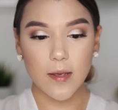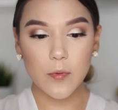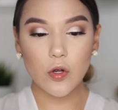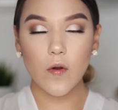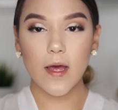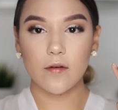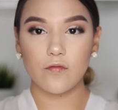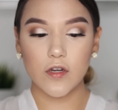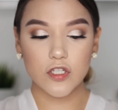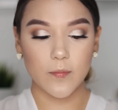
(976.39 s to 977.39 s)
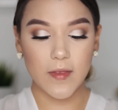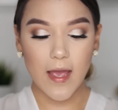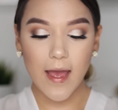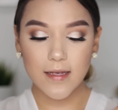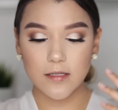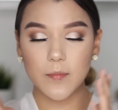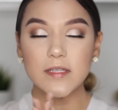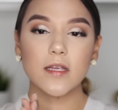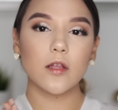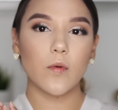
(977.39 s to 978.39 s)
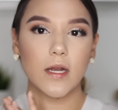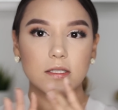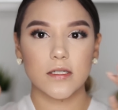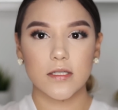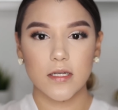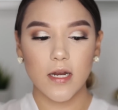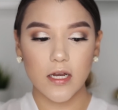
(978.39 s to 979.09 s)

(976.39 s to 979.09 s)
I'm gonna go ahead and finish up the eyes, and basically what I just did,